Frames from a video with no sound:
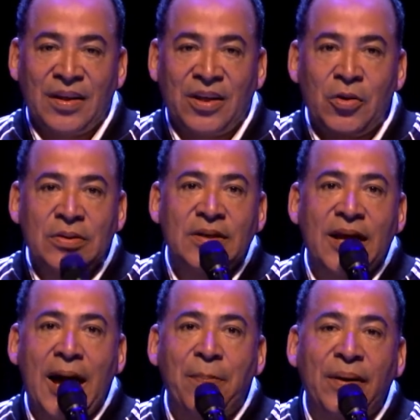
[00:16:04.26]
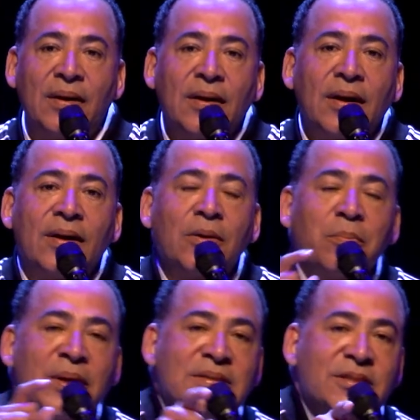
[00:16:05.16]
You know what's going to happen? In the
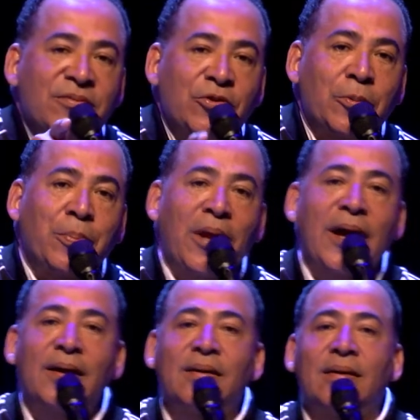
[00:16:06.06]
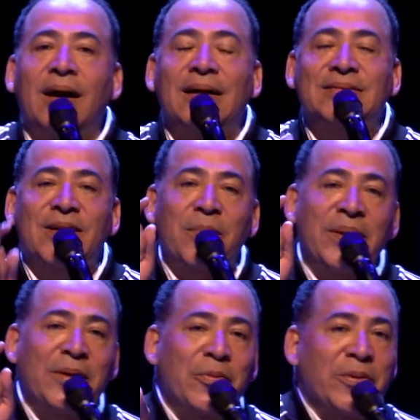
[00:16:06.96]
midst of your plight, God's
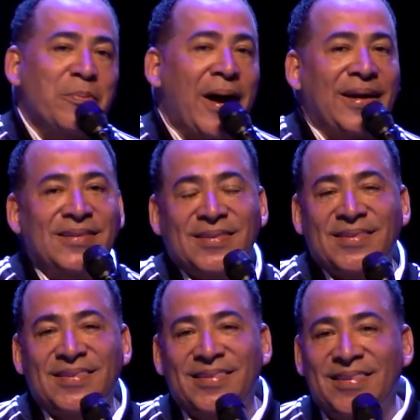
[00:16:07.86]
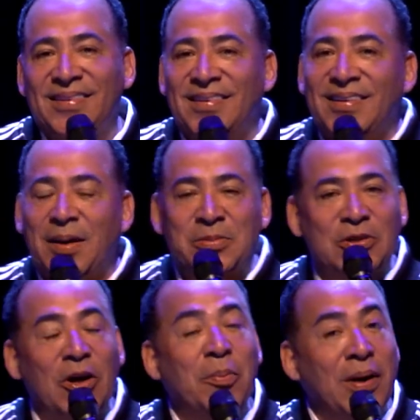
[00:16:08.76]
coming in with might. I'm
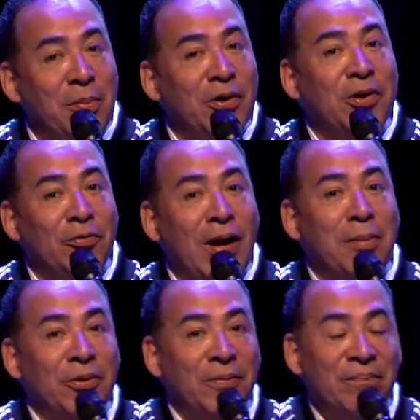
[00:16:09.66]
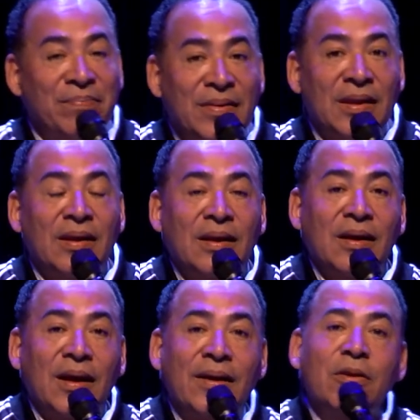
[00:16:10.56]
sorry, but I'm a good rhymer.
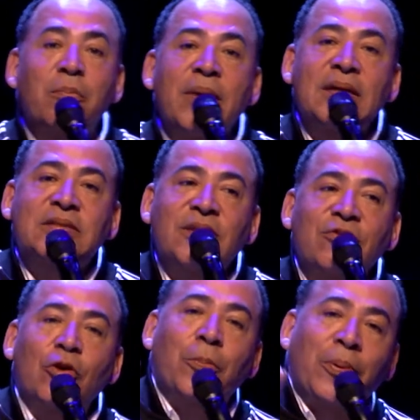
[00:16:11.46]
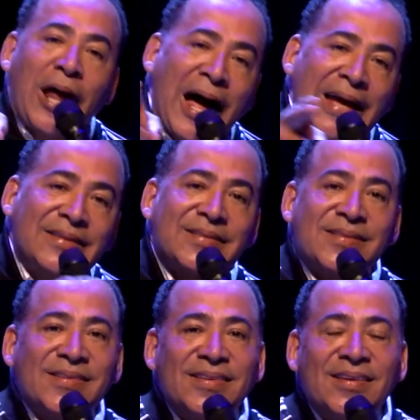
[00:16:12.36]
In the midst of your
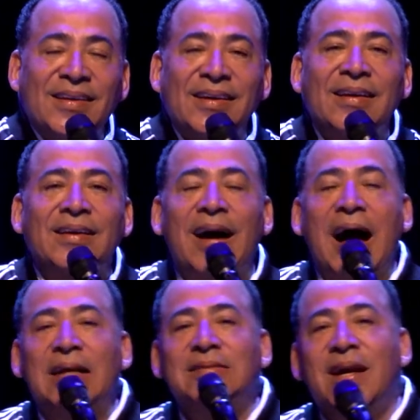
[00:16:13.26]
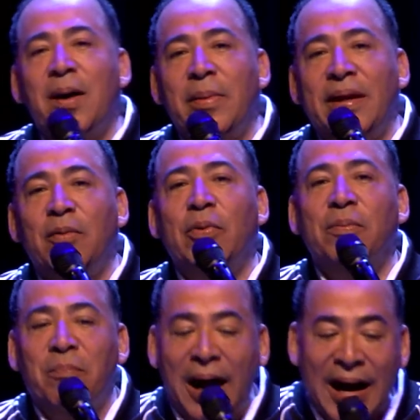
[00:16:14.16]
plight, God's coming in with
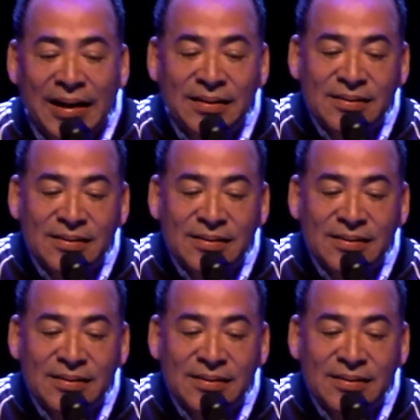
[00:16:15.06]
might.